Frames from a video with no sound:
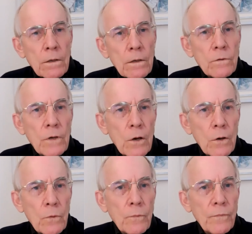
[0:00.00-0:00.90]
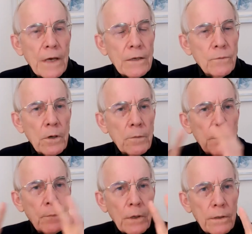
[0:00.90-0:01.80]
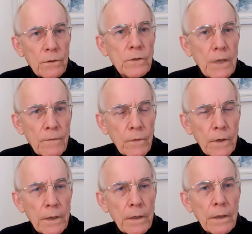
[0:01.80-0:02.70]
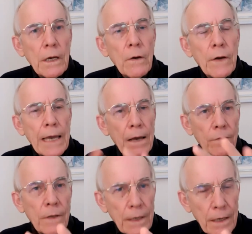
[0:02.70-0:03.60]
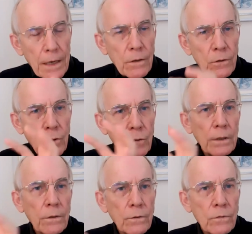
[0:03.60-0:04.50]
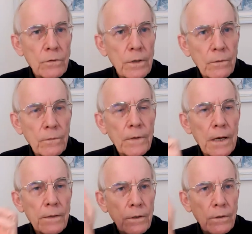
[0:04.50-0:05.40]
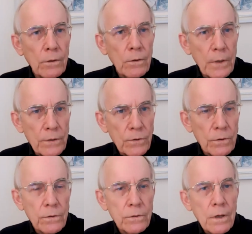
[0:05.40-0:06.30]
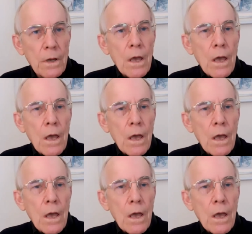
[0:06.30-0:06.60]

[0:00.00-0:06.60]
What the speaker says: So that's what I mean by discovery, going out there and doing it yourself, asking the questions,